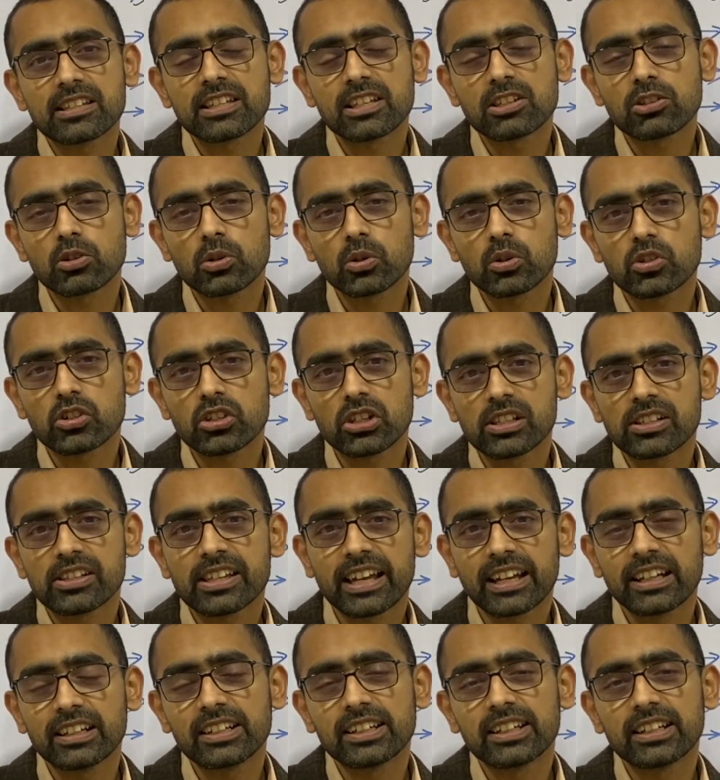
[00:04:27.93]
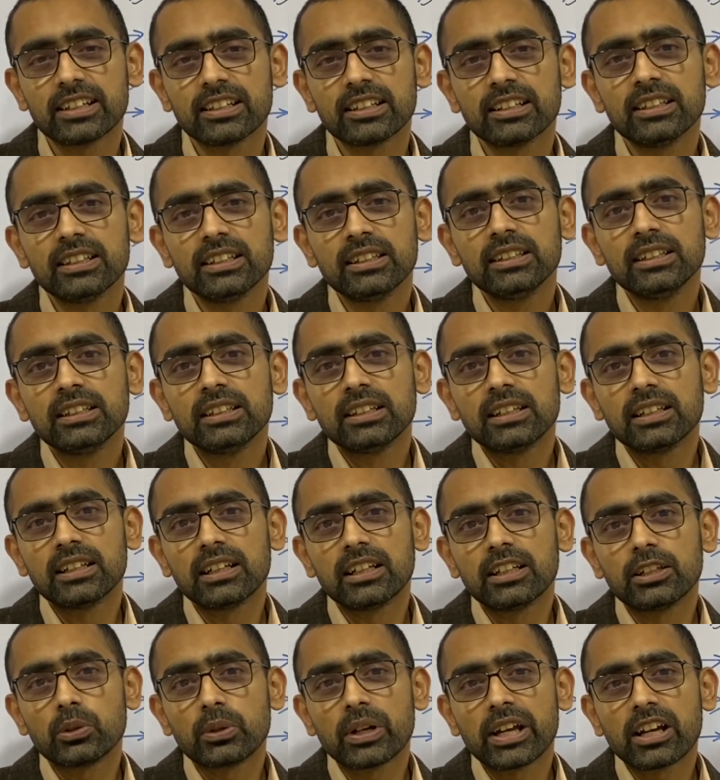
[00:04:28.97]
in social sector,
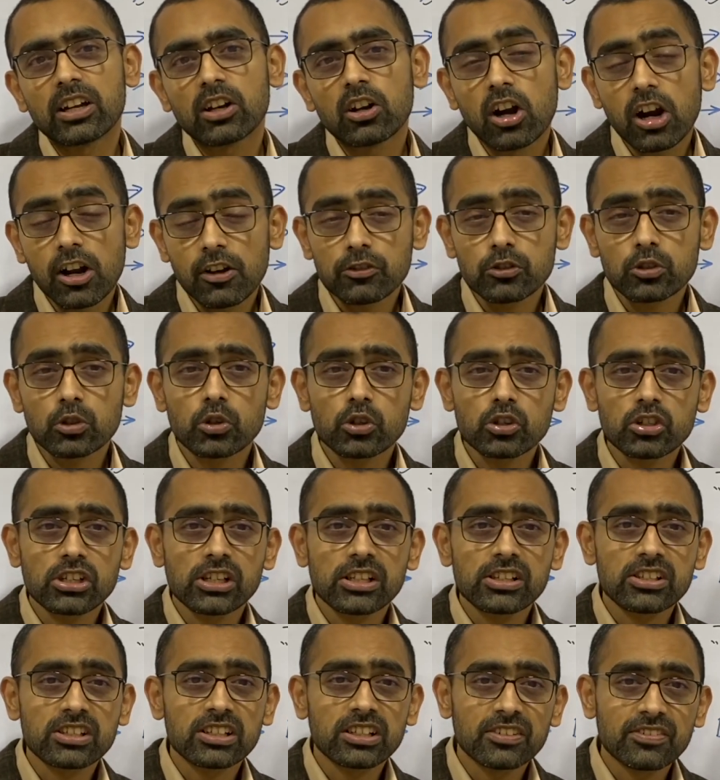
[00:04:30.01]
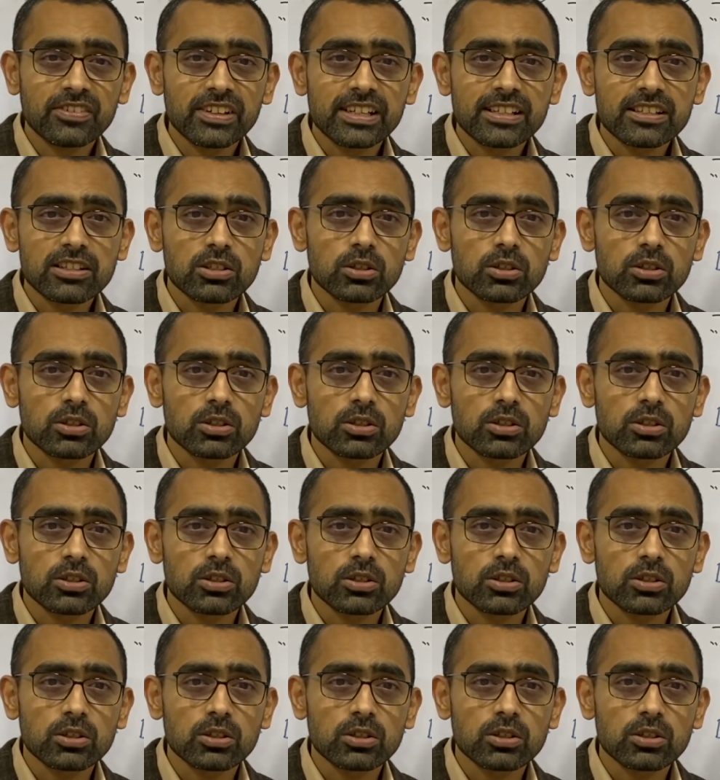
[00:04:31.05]
doing a lot of social service.